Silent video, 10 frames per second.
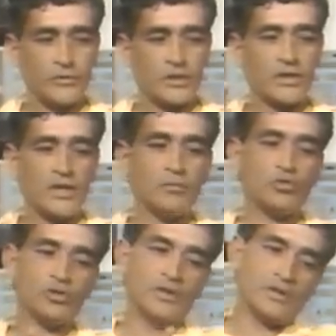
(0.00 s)
that
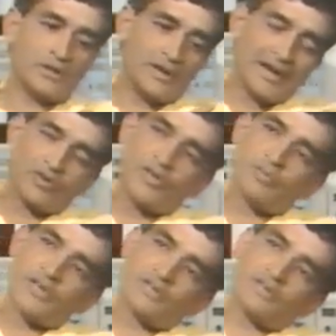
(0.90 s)
came to the
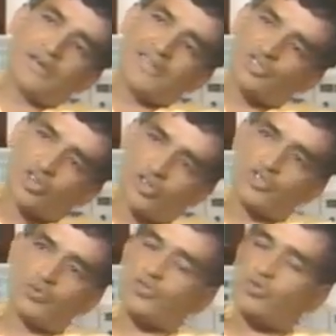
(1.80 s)
agreement as
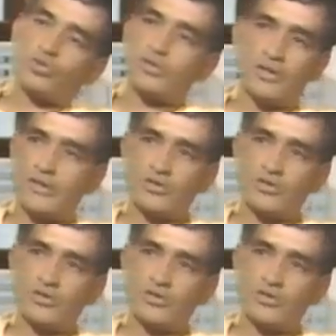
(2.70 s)
such was totally